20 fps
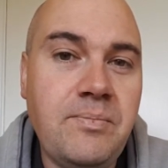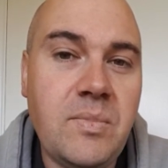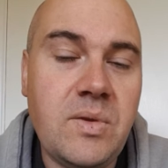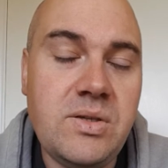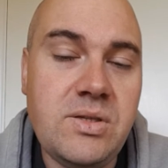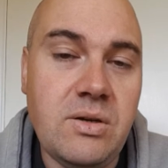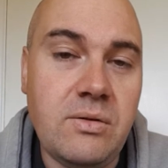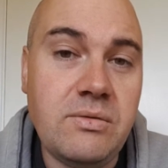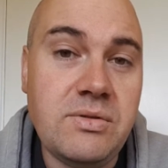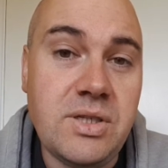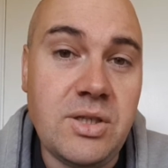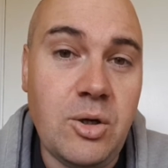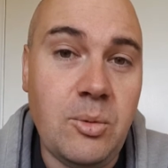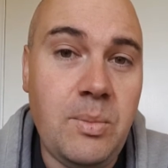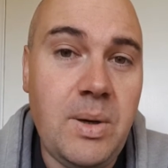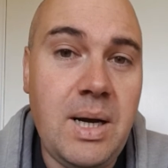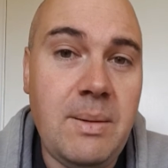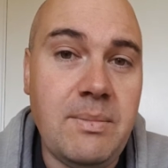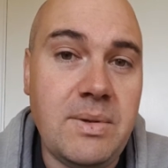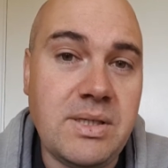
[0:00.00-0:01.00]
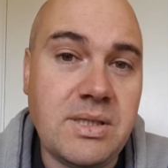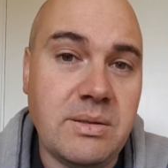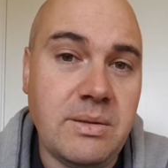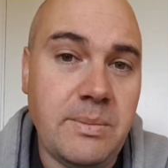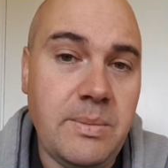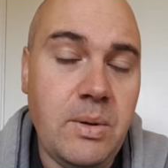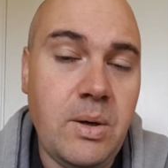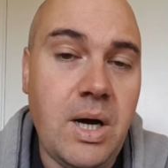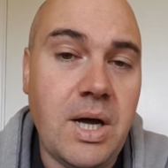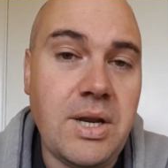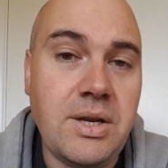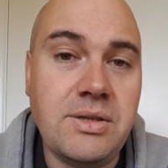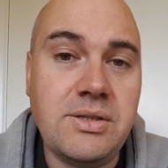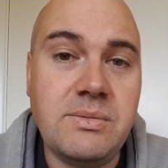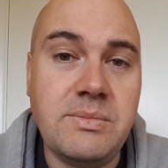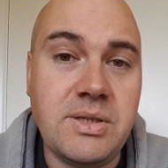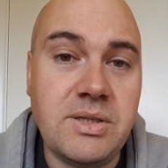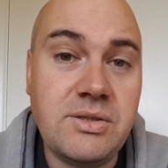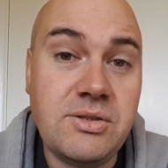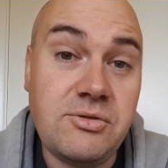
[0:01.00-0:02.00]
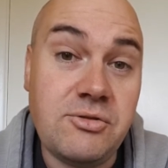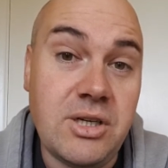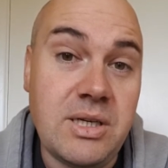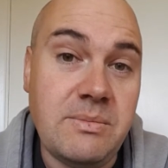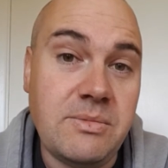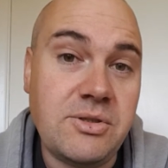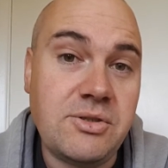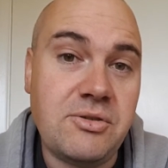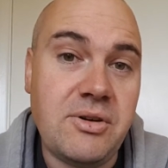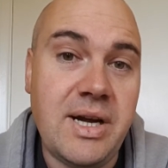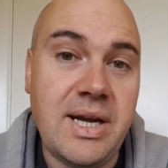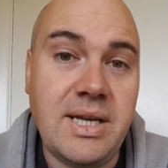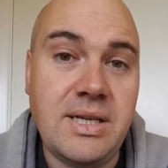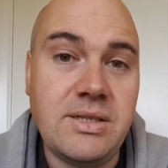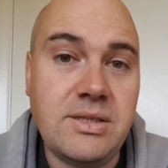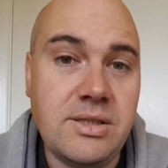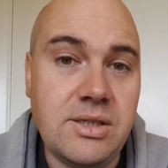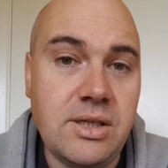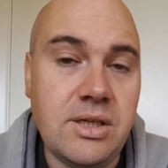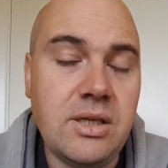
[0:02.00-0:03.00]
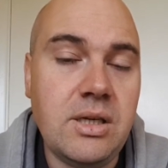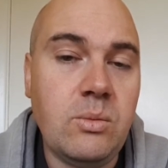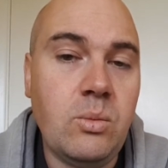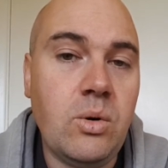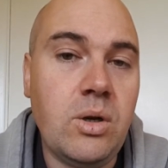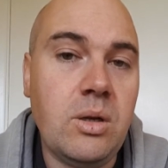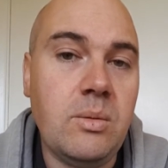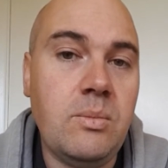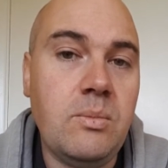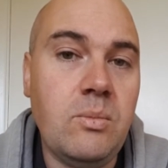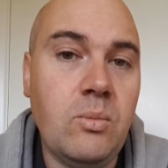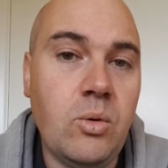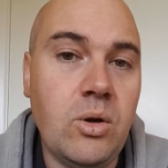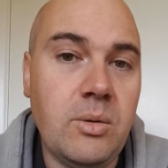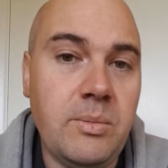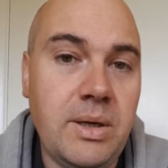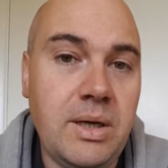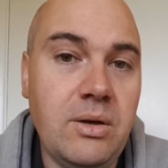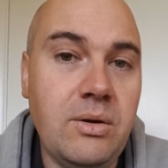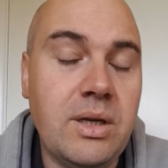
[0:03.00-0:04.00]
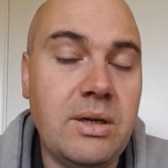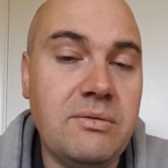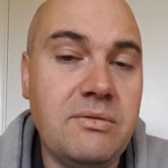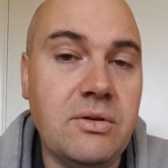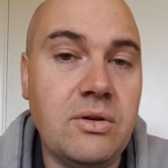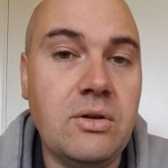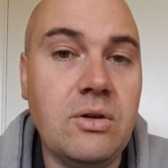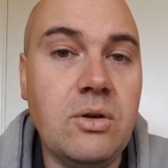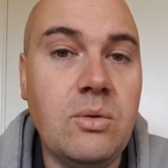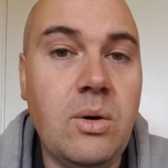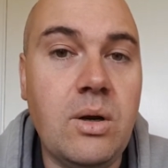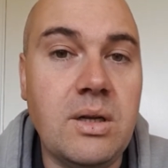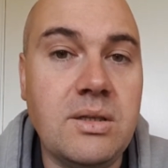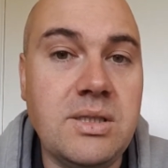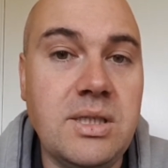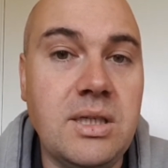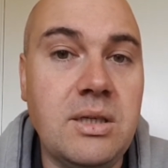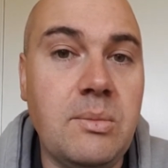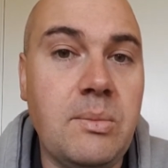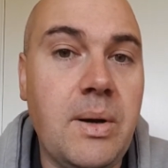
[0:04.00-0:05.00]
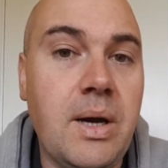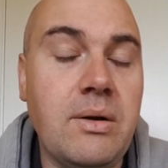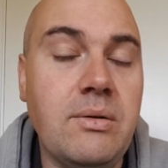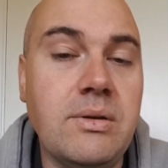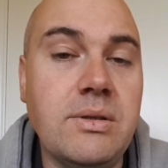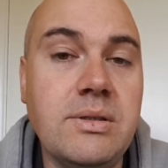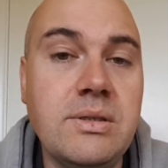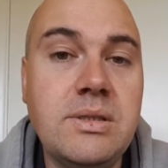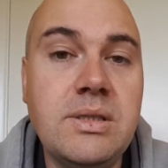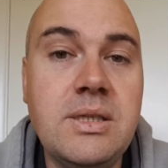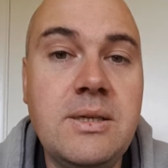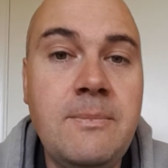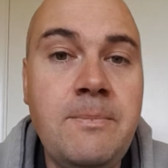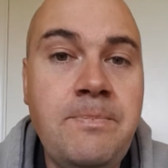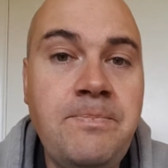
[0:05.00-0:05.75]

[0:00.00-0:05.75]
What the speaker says: So obviously your pump is going to be put under some extreme strain. So you're going to want to be looking for good quality components.